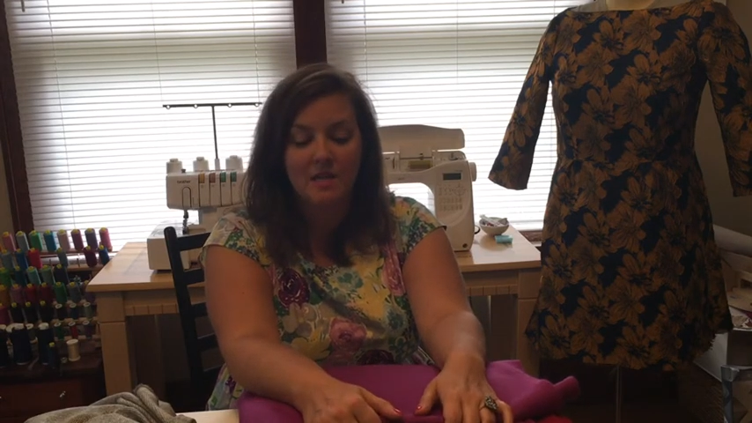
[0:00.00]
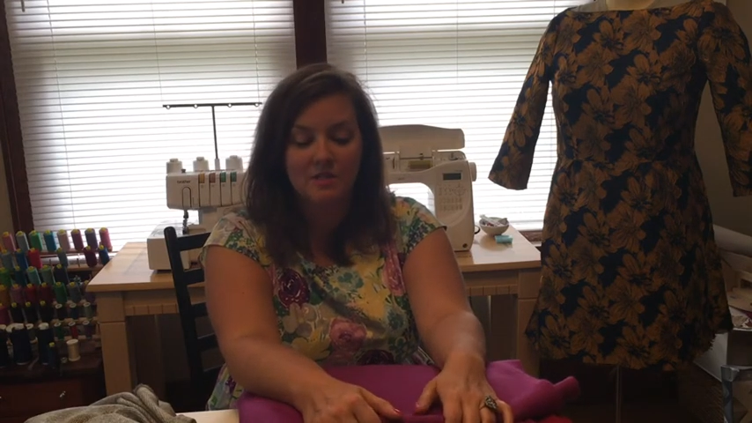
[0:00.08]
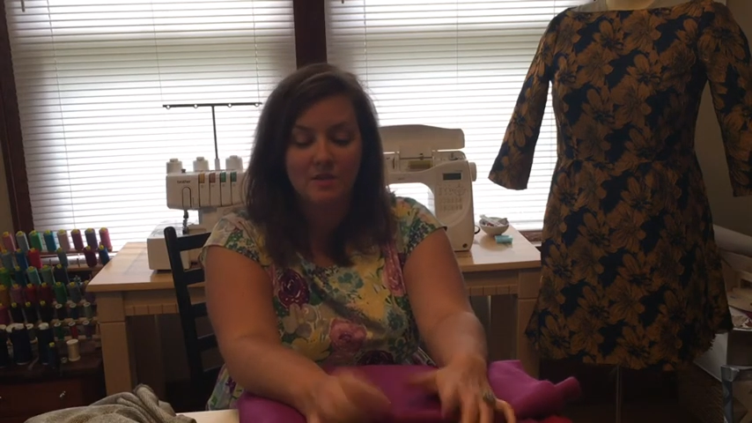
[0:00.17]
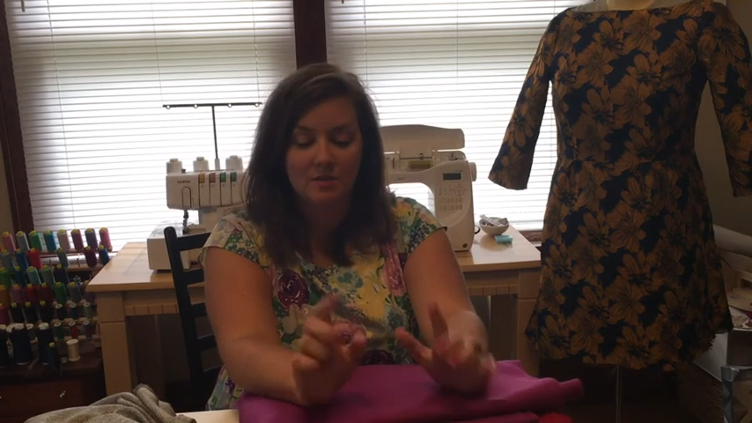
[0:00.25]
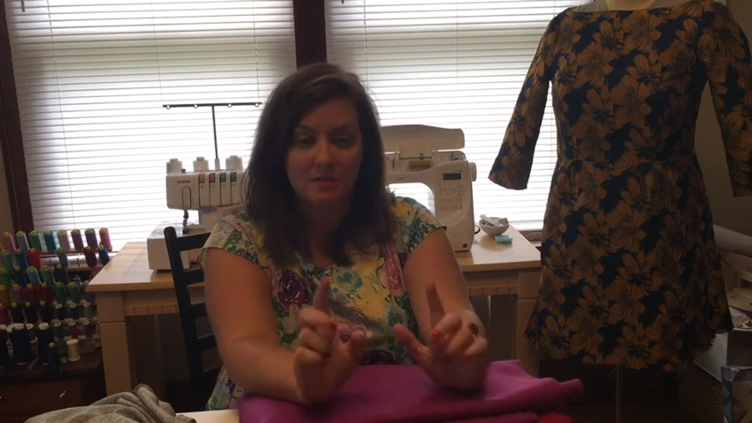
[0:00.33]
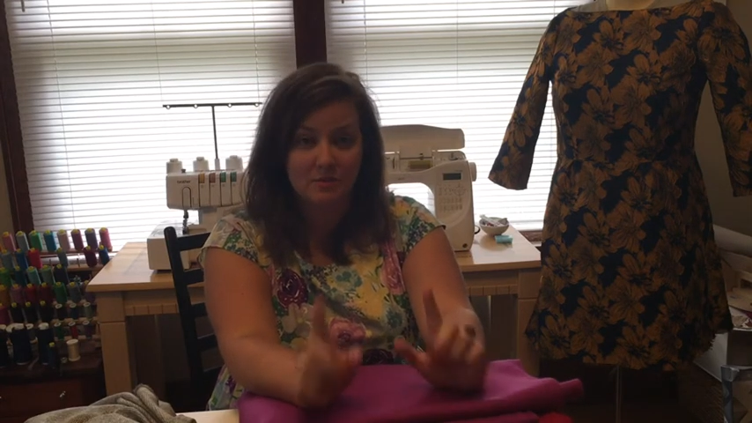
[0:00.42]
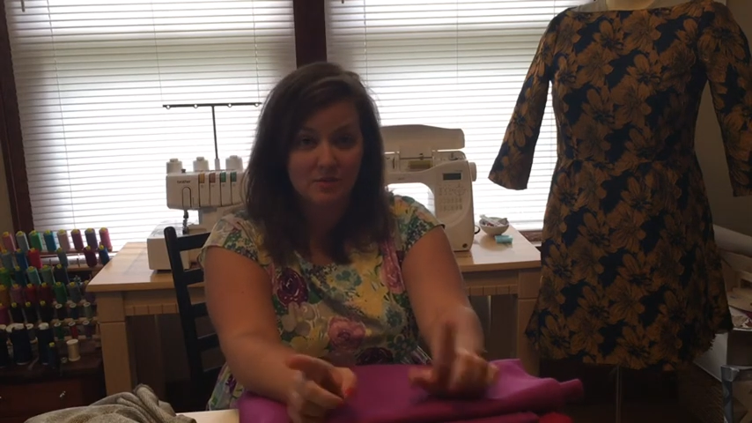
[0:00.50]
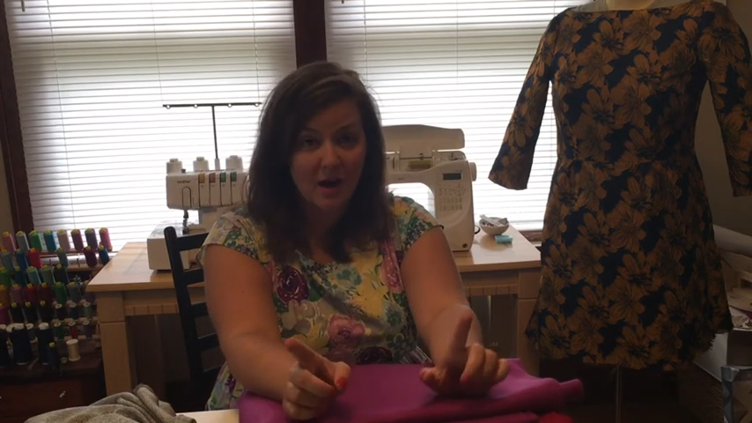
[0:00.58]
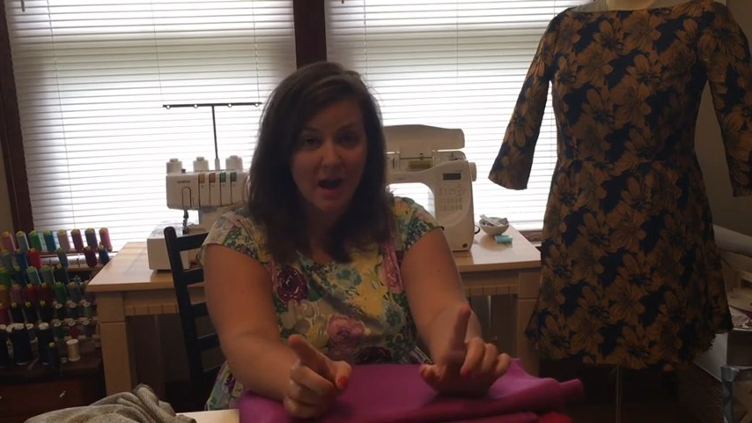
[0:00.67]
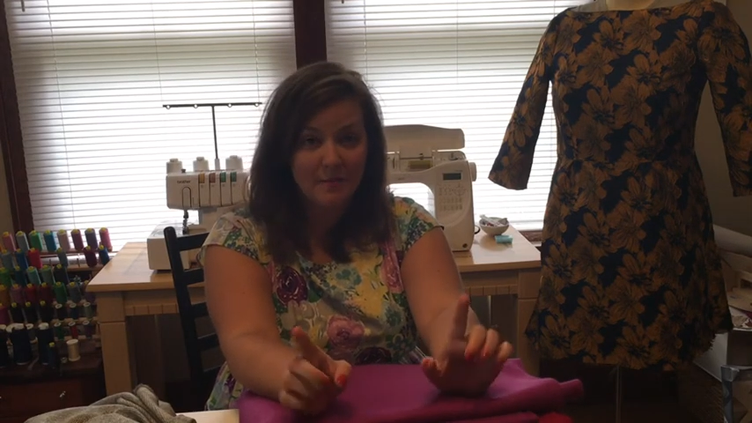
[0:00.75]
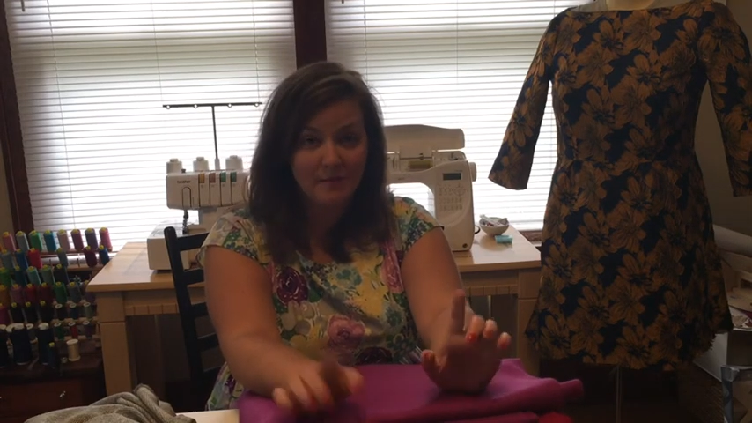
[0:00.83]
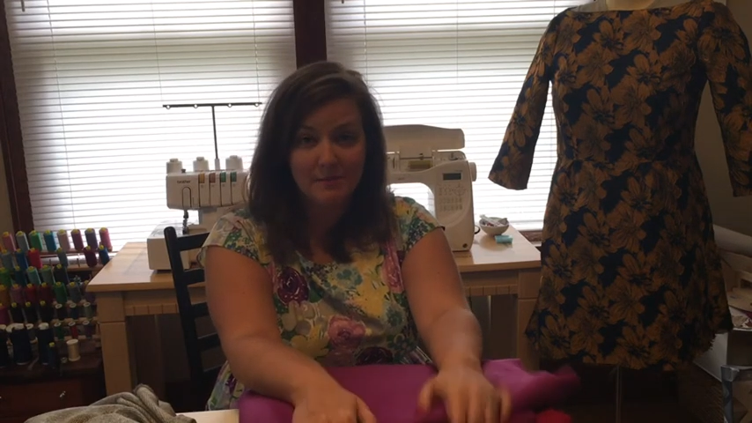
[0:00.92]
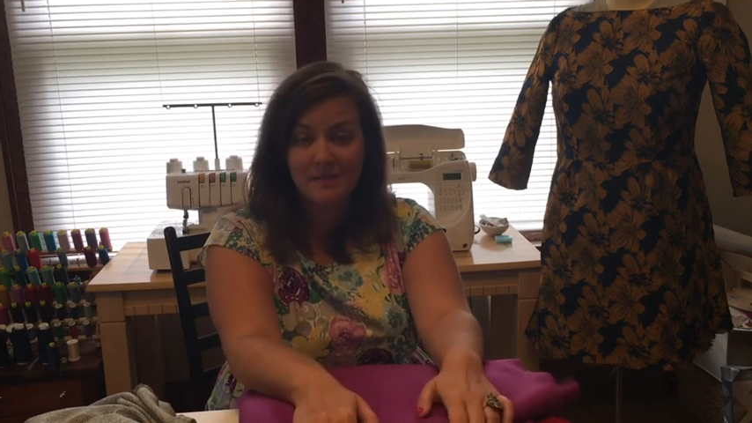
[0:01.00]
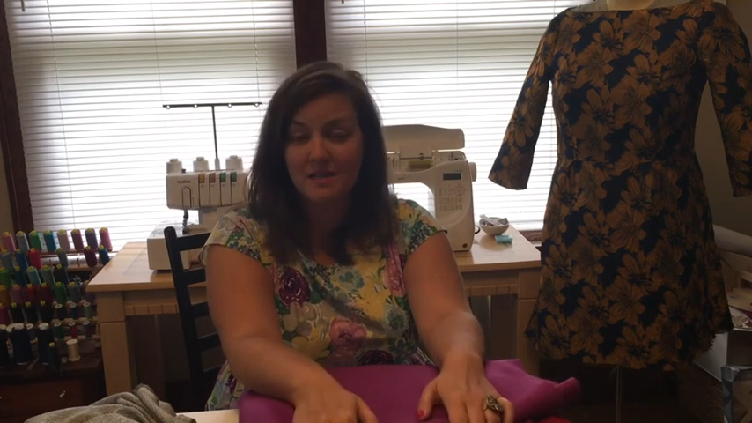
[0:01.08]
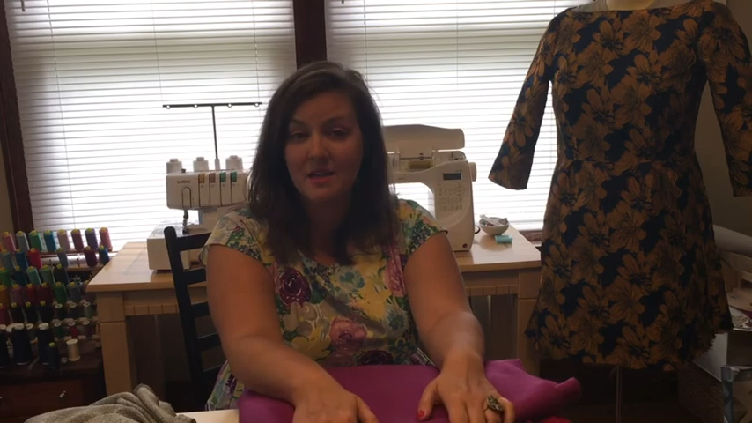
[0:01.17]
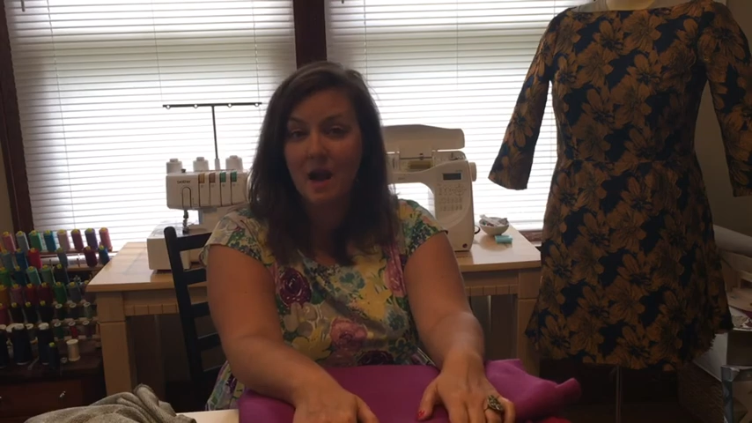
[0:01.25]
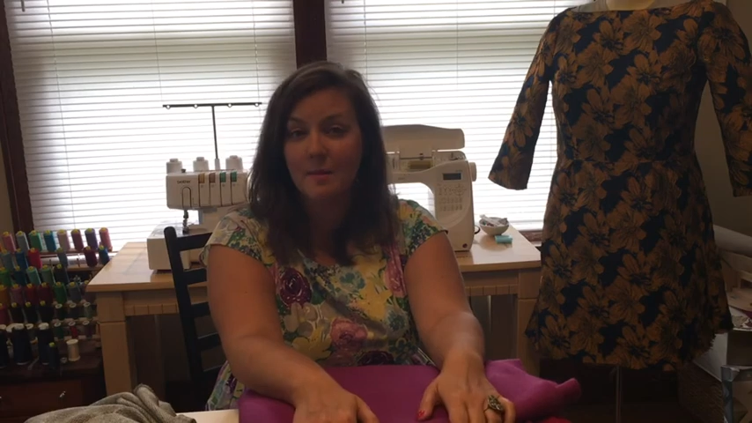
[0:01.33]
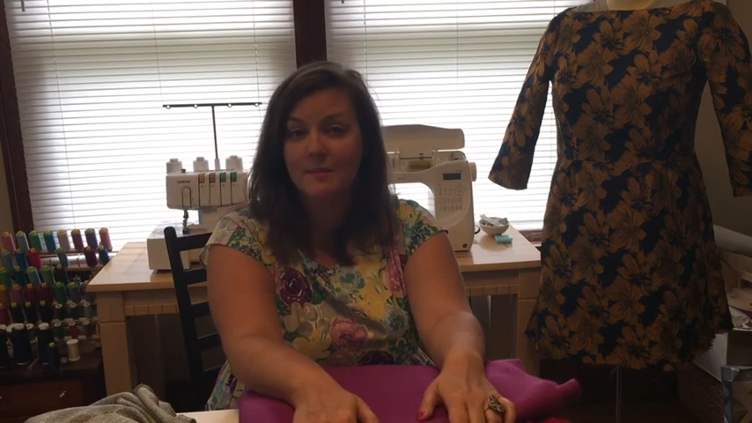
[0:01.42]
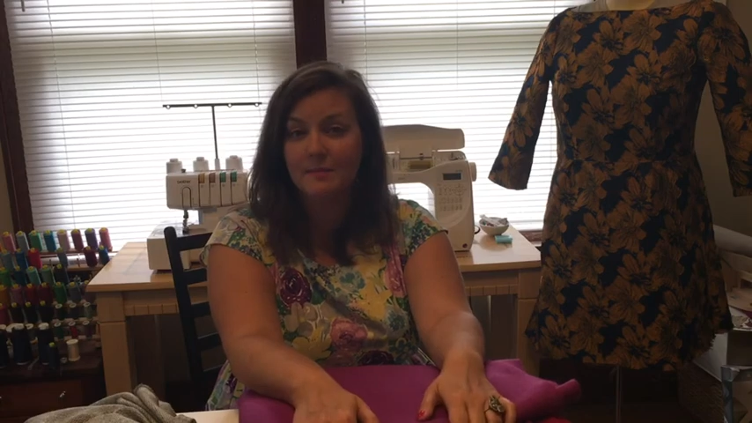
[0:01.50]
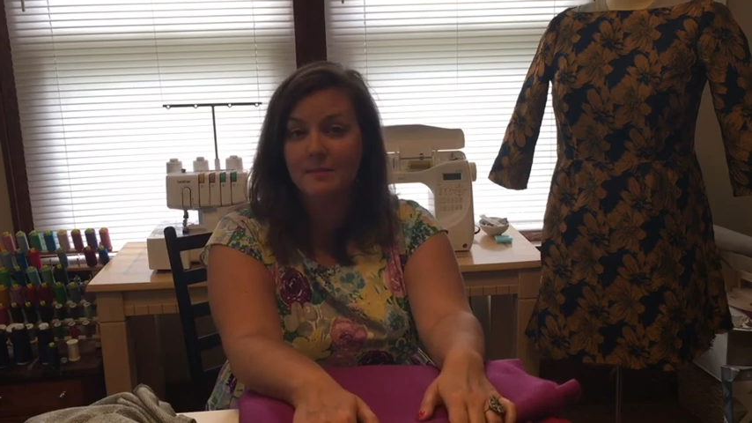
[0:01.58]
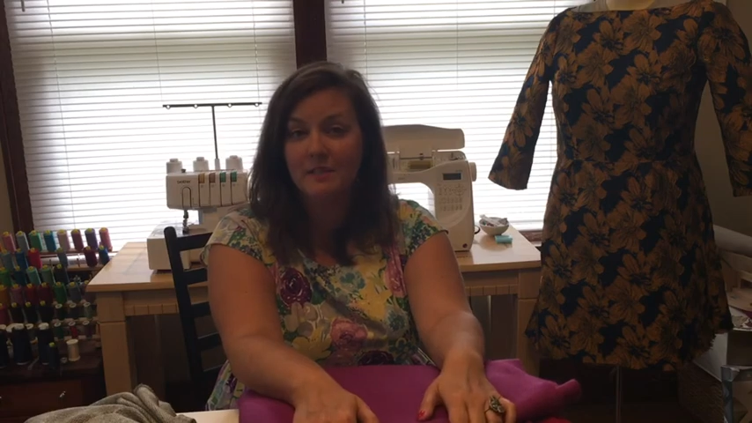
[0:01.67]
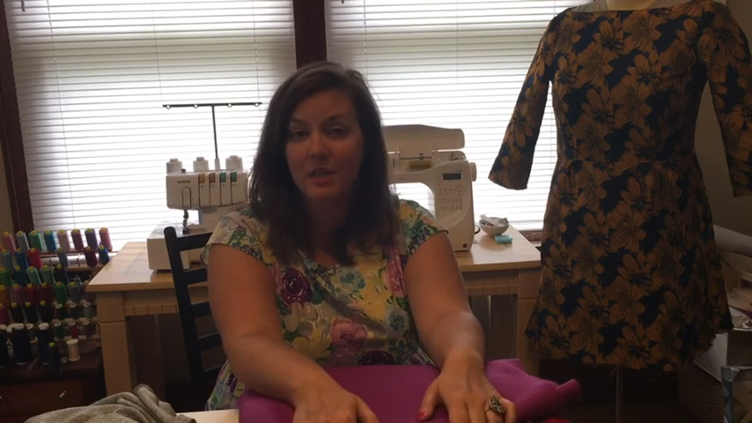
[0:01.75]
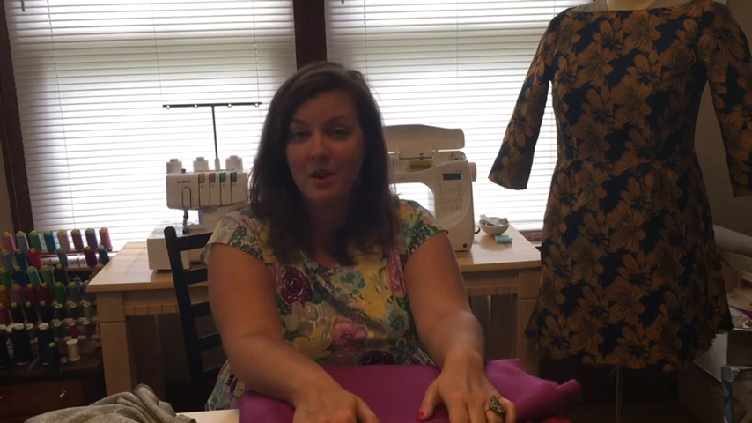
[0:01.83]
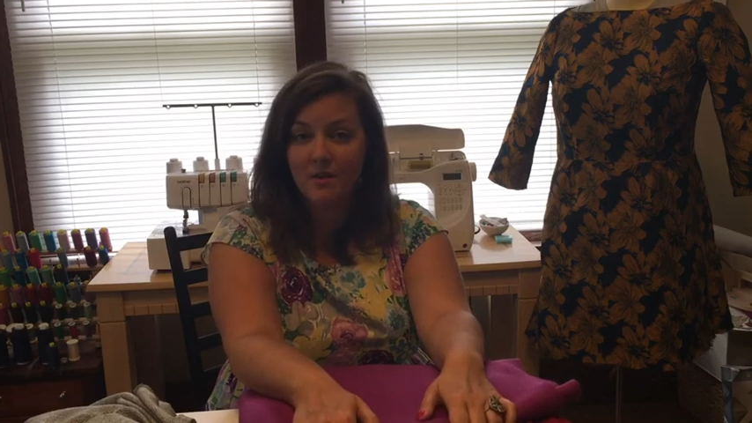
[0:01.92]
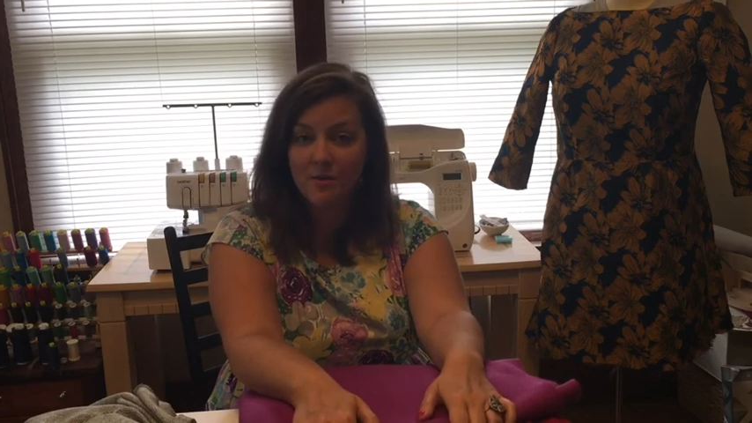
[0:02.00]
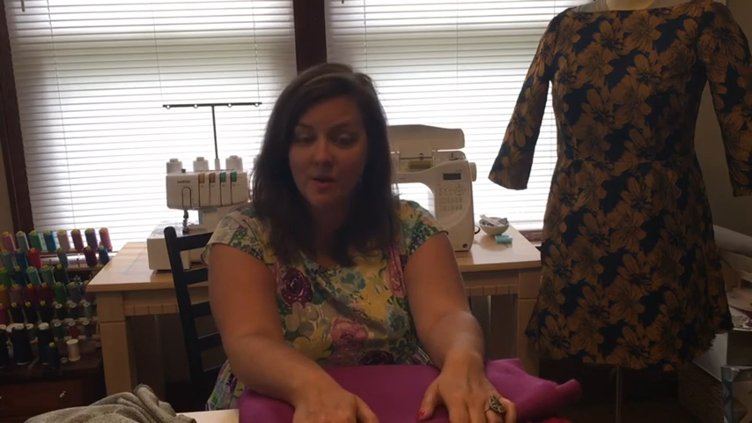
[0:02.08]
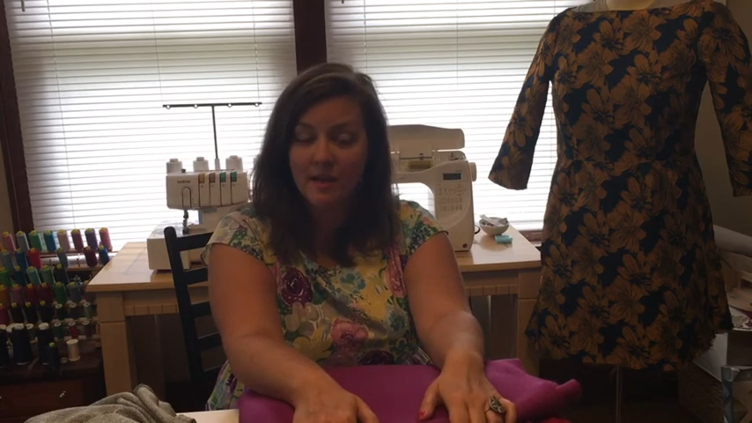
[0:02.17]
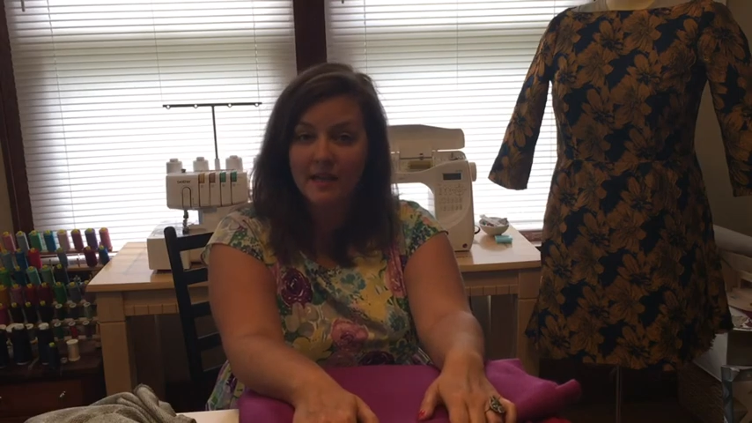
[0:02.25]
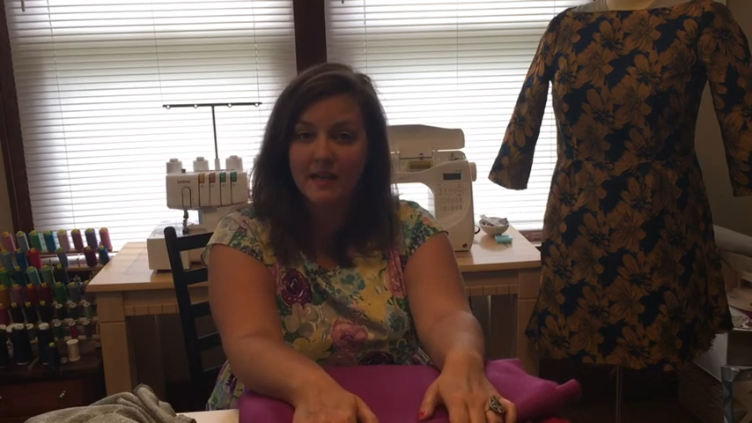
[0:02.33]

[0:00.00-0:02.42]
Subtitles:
So subscribe, leave me a comment below,